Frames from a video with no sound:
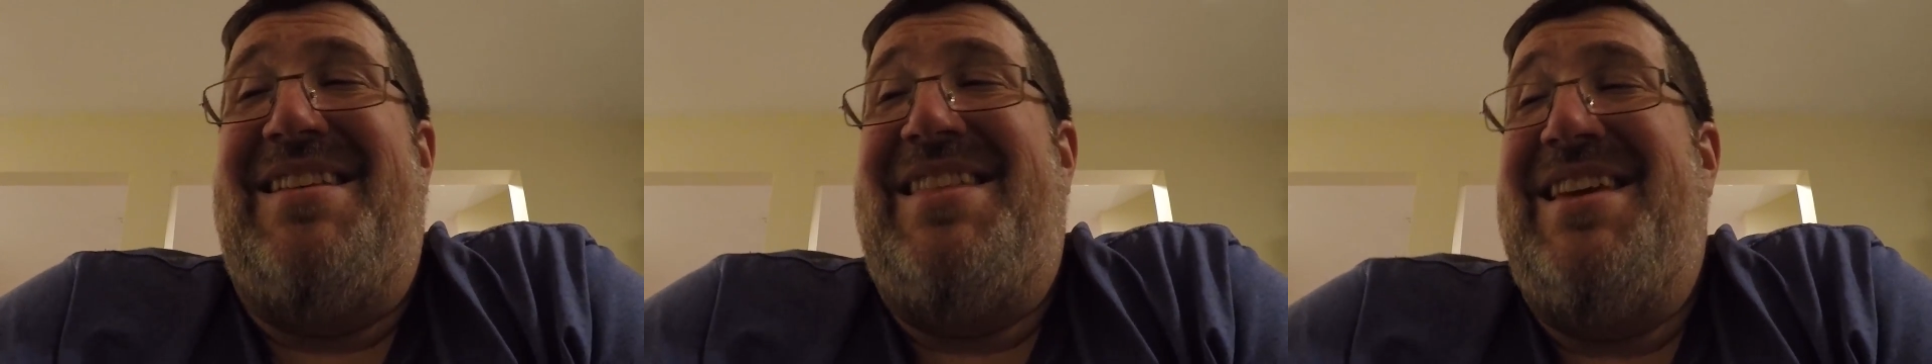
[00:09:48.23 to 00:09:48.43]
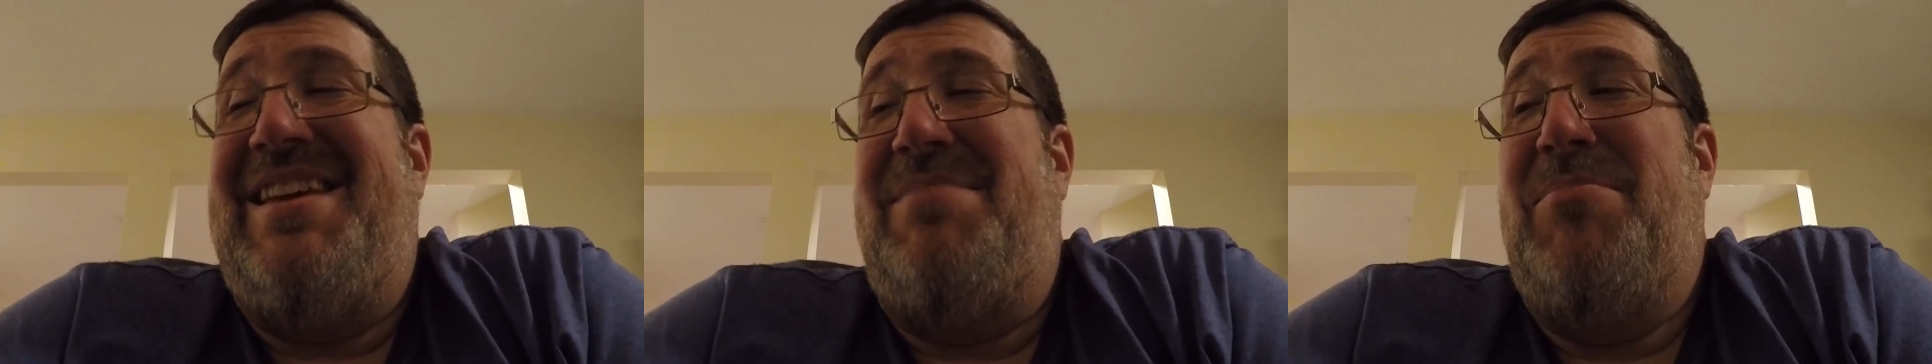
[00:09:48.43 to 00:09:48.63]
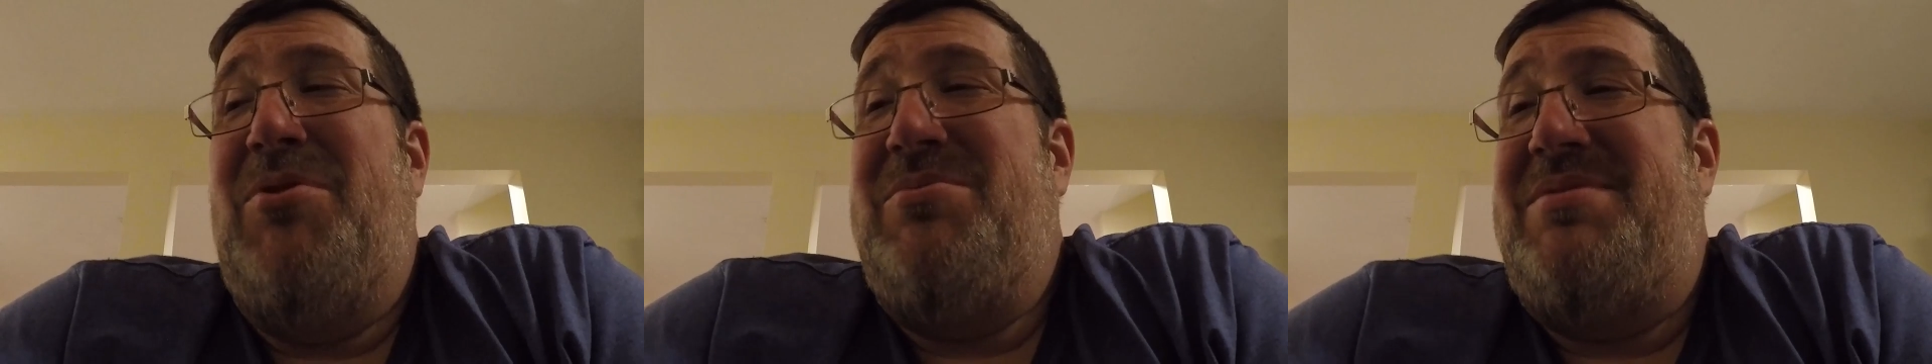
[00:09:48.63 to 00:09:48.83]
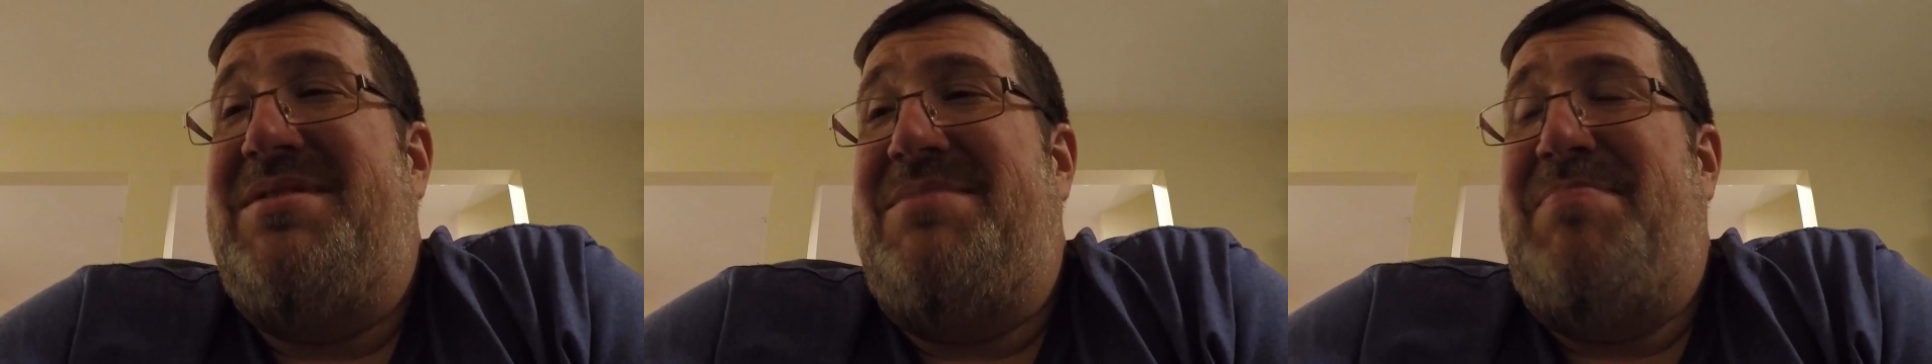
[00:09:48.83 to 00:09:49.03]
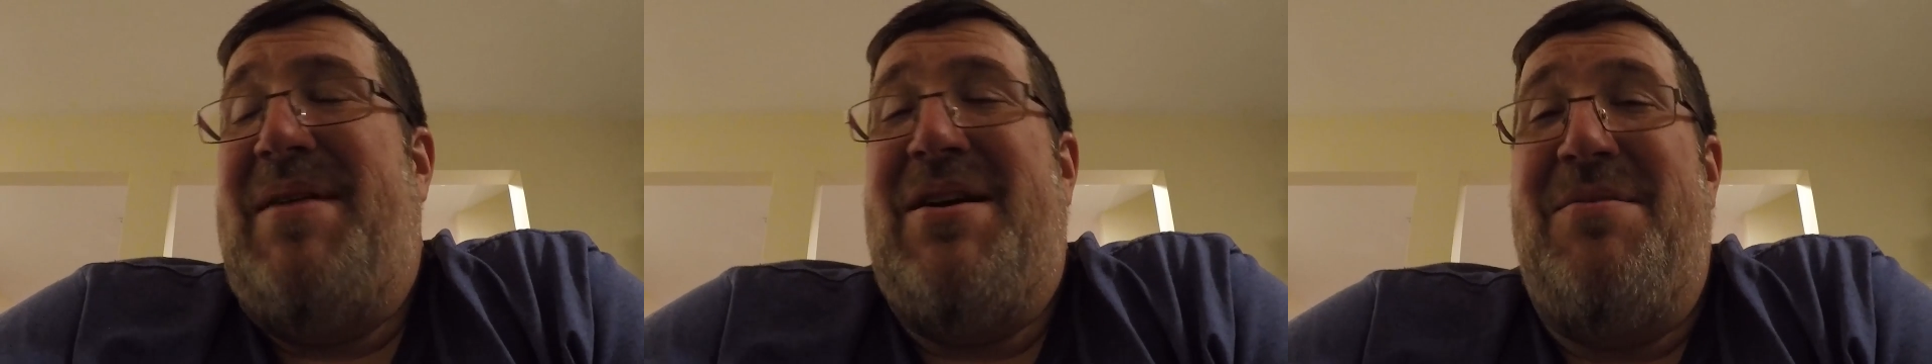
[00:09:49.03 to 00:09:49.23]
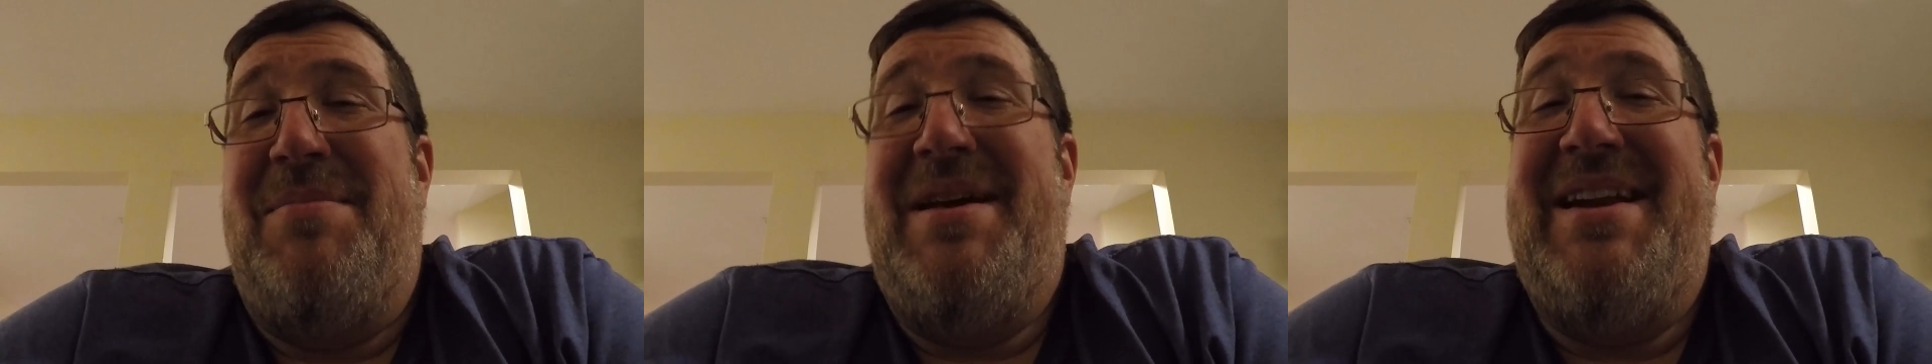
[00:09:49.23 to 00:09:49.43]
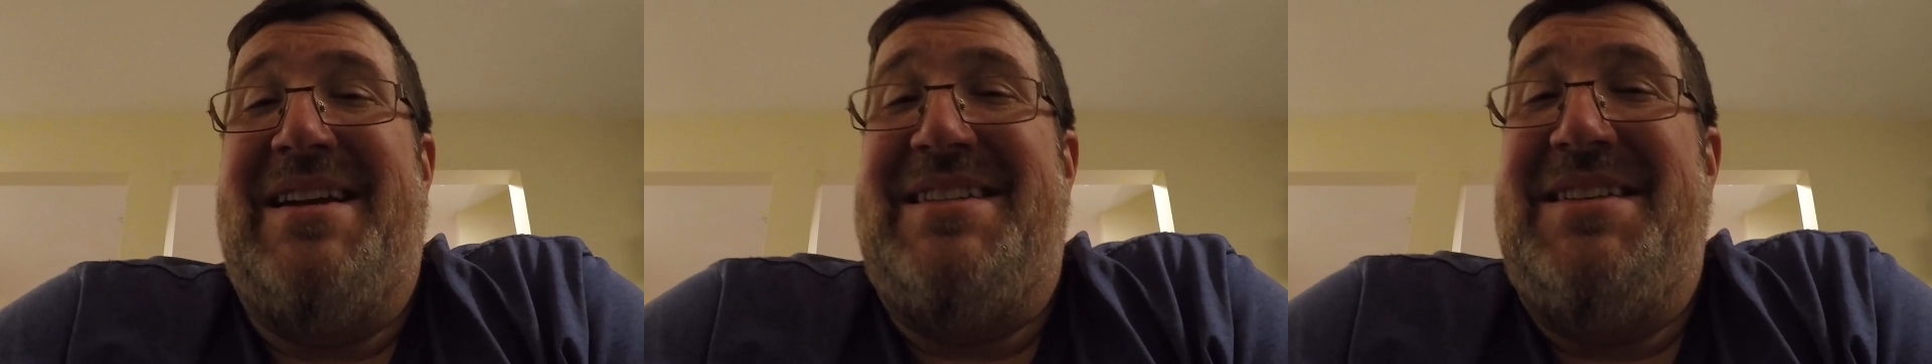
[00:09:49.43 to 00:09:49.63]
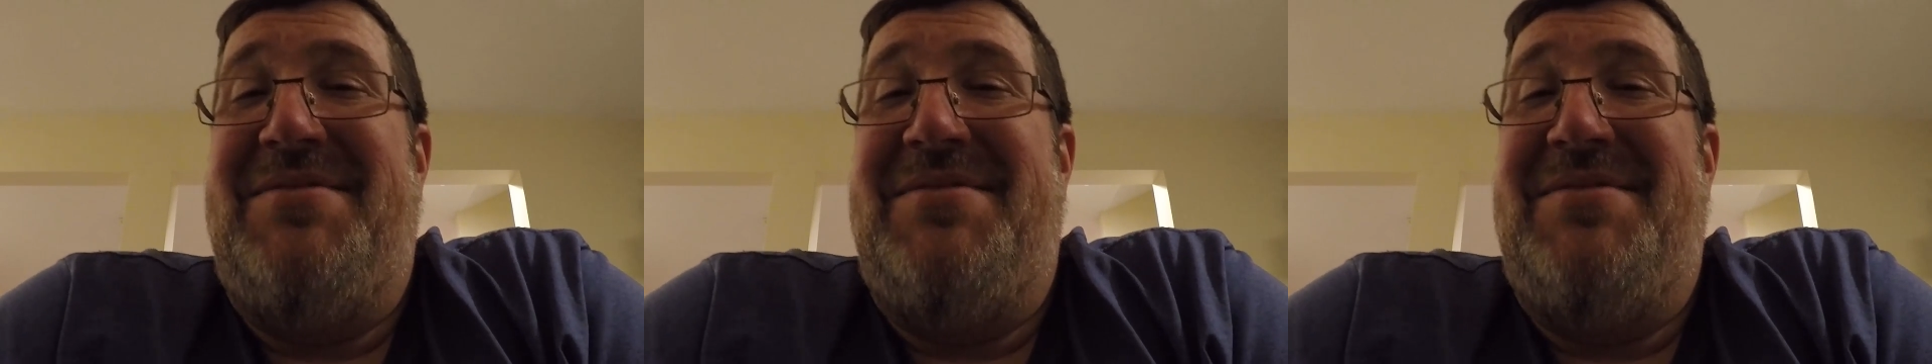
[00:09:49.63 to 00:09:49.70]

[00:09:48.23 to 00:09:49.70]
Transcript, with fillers: i think most paramedics